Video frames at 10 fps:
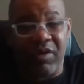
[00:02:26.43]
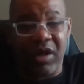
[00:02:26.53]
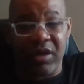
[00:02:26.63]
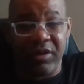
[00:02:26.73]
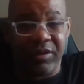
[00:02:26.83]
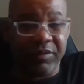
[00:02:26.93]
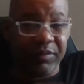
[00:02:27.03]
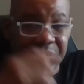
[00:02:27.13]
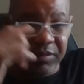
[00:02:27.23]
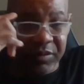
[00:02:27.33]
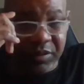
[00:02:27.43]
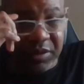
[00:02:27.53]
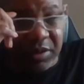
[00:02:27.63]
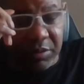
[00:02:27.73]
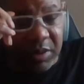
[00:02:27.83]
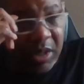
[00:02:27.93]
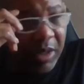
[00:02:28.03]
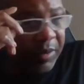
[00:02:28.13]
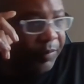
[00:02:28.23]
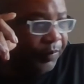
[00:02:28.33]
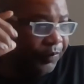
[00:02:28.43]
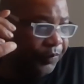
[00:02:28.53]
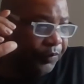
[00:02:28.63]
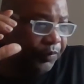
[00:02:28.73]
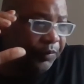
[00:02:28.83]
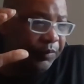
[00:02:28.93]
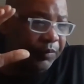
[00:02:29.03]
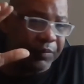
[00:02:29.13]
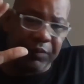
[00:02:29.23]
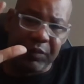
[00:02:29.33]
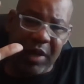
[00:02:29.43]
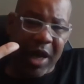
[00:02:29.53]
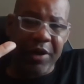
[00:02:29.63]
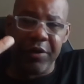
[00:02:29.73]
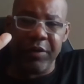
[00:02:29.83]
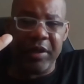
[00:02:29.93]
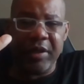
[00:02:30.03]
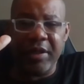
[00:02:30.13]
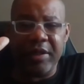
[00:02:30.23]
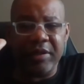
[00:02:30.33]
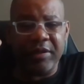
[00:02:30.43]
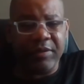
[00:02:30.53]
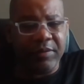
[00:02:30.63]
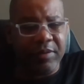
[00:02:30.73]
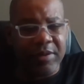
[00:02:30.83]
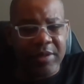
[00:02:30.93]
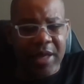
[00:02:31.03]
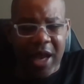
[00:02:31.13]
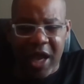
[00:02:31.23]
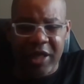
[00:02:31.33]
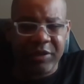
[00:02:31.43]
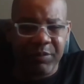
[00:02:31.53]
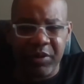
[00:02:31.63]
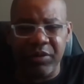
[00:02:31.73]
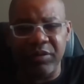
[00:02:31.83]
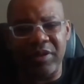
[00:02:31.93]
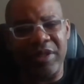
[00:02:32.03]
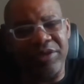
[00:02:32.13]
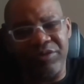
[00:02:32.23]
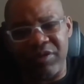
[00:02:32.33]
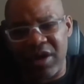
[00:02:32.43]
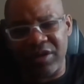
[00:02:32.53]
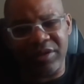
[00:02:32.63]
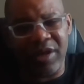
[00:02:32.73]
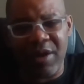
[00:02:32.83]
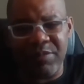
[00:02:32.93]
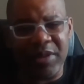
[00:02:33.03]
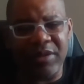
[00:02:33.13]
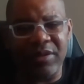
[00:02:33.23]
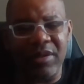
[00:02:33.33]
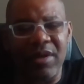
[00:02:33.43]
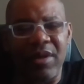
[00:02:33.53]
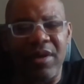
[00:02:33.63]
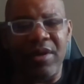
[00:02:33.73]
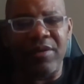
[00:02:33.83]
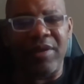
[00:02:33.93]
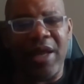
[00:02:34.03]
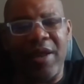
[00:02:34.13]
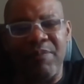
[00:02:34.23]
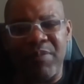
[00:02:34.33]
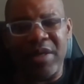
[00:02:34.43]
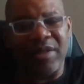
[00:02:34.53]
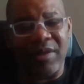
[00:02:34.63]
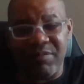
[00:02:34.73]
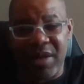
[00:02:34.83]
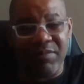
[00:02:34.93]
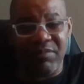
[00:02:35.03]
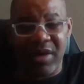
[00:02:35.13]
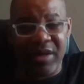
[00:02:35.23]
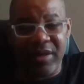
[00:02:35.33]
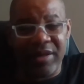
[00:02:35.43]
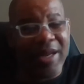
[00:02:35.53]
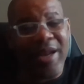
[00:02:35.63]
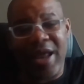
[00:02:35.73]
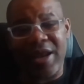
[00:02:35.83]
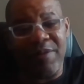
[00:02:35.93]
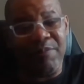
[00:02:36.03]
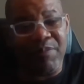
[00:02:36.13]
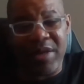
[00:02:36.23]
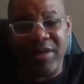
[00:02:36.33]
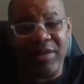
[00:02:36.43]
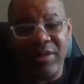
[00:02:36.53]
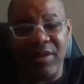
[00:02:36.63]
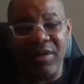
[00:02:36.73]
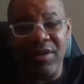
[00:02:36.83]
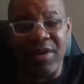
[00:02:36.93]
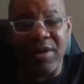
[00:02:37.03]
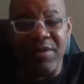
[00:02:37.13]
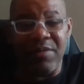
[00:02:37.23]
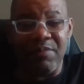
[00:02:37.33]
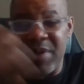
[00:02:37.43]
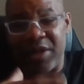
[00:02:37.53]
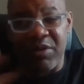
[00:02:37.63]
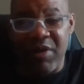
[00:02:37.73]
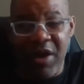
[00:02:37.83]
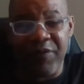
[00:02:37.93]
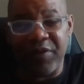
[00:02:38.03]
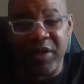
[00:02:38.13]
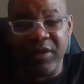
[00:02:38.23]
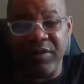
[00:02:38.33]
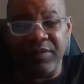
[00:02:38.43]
drugs, you know, um, I know that these hospitals, these drug companies, they in business to make money. They not in business to make you healthy.